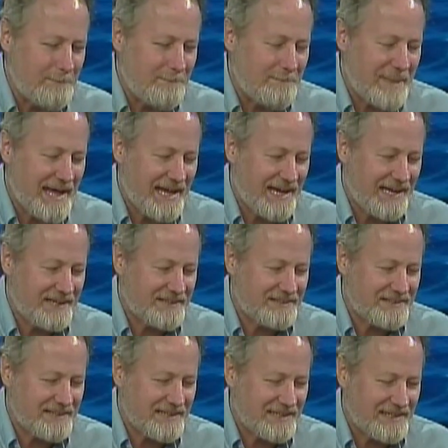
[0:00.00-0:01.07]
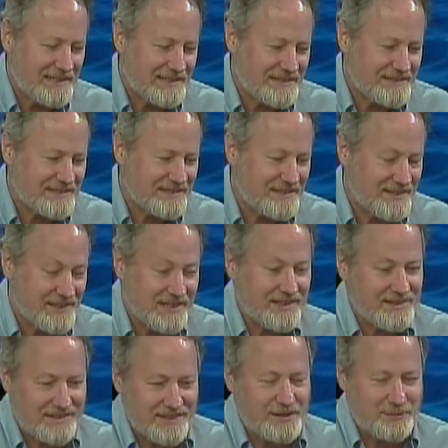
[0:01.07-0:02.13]
and that
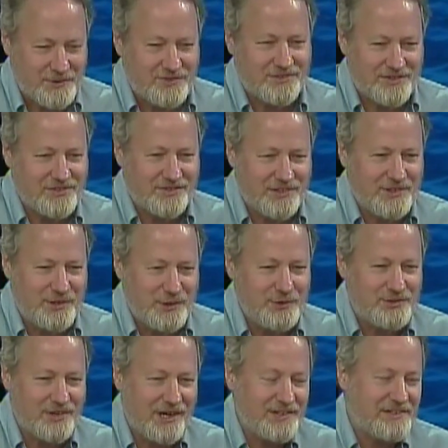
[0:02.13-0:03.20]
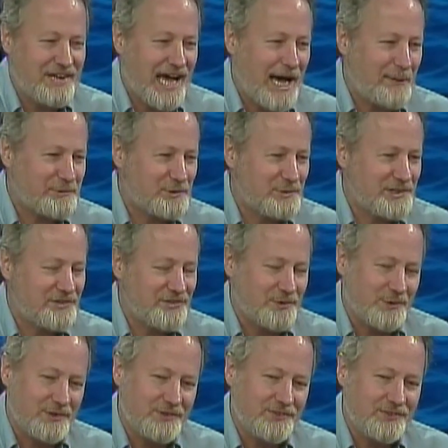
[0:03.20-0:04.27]
it was just a huge untapped
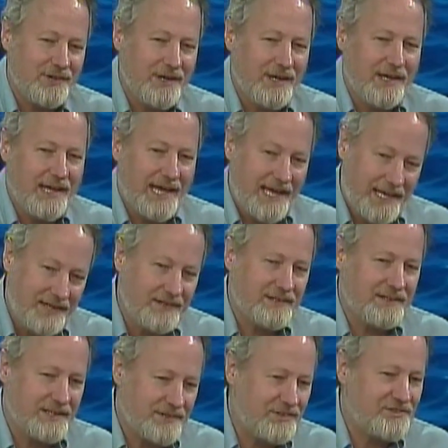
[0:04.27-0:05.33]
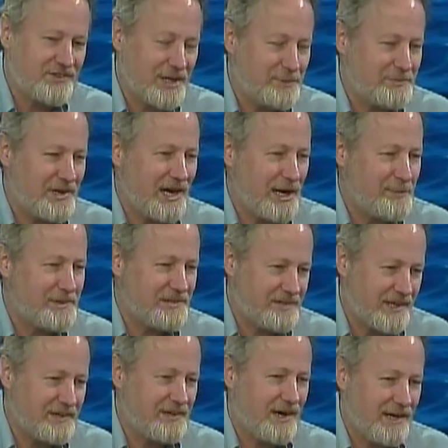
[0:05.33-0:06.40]
resource. And at the same time, the
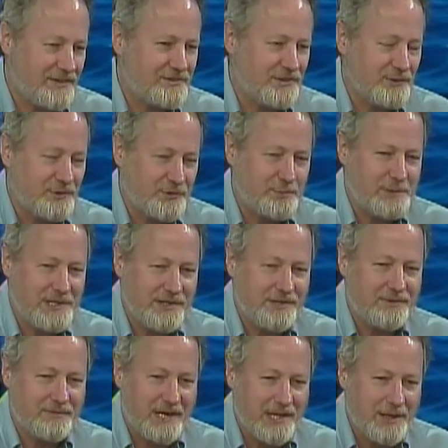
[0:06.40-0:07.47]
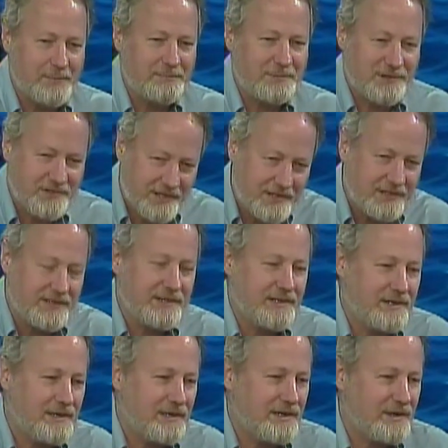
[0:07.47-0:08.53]
technology was being developed, particularly
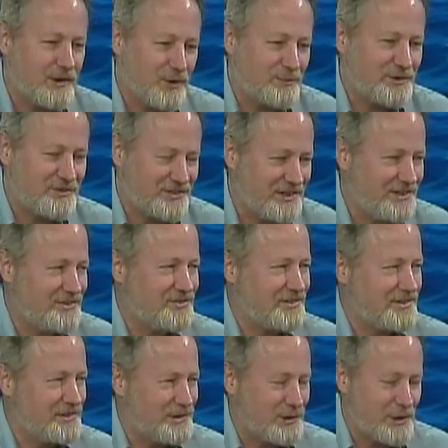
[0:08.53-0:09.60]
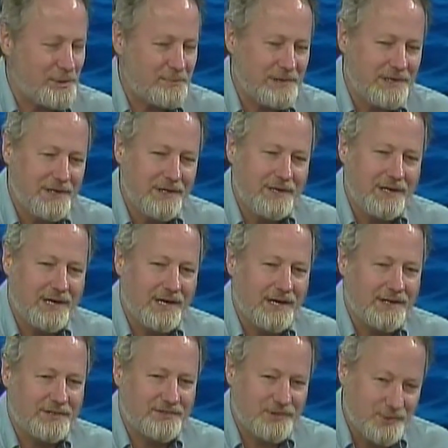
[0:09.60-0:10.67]
overseas in Europe,
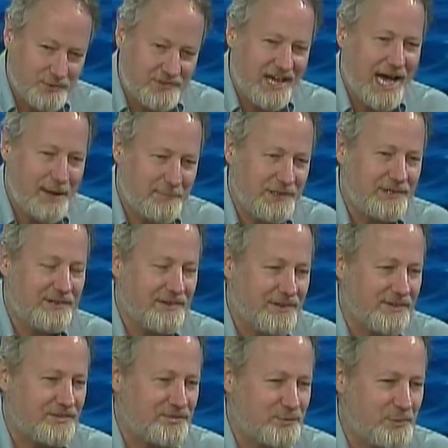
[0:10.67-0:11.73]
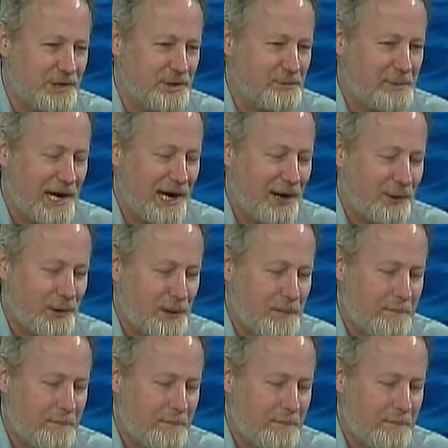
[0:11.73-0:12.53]
to tap into this wind power.